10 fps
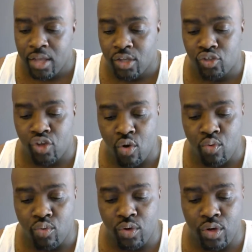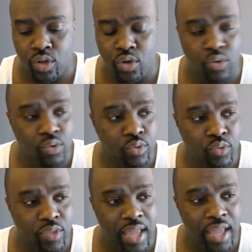So you
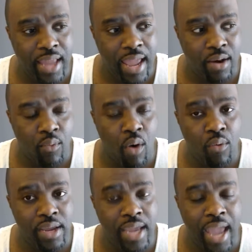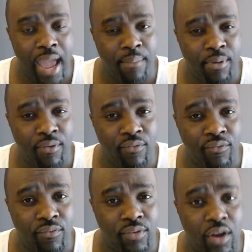then had a Raw recap of
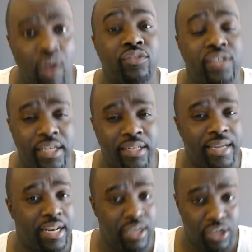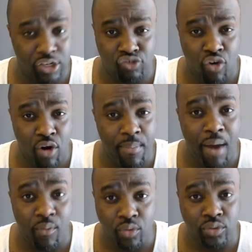Dolph Ziggler getting destroyed by
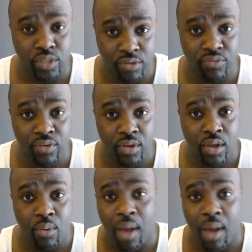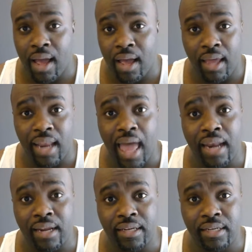Rusev, while Lana